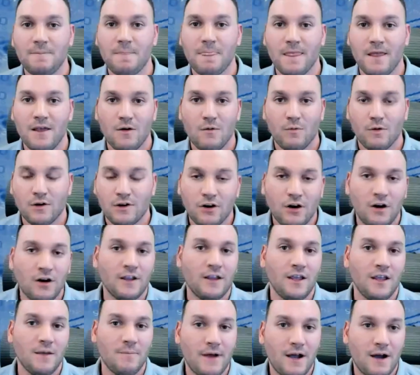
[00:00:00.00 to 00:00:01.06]
we're talking
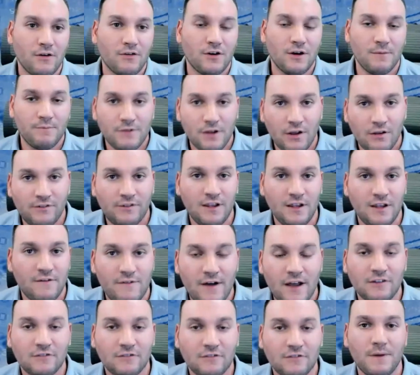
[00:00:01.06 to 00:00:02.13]
about crypto as the
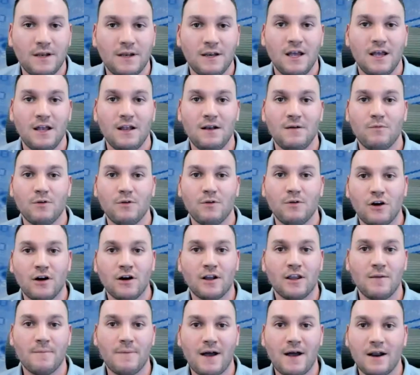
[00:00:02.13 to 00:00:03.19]
investment, and we're talking
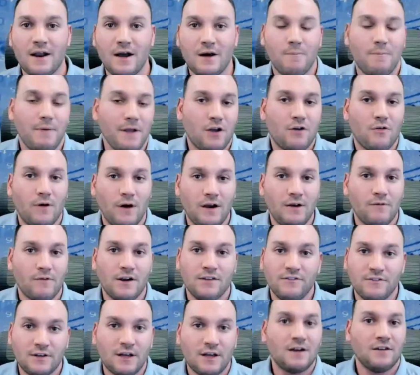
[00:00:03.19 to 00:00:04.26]
about how Bitcoin runs
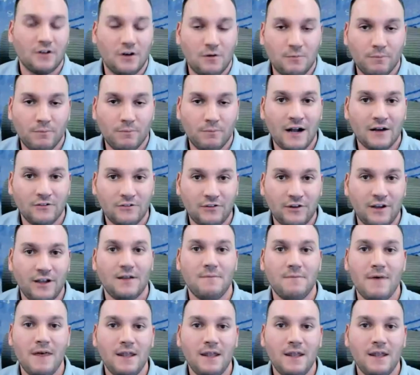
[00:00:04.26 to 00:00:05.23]
on its own blockchain and many of